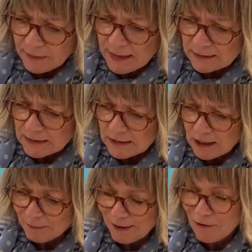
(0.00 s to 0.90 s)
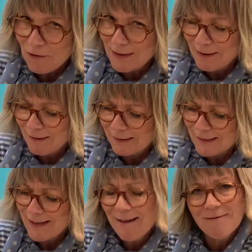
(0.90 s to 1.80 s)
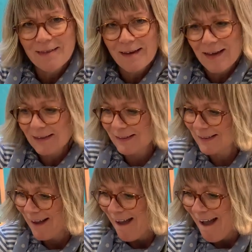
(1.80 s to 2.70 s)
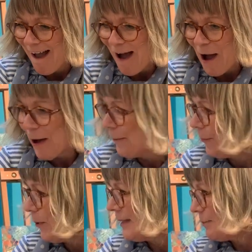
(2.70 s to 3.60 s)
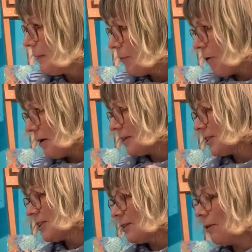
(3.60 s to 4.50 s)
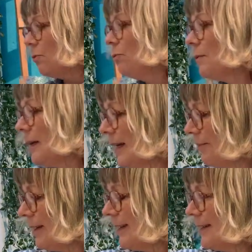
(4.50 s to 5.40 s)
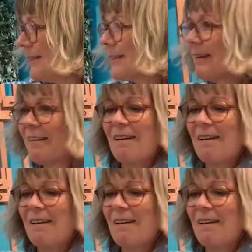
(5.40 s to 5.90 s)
and I've got a little idea for this. Where's my brush? Oh, here it is.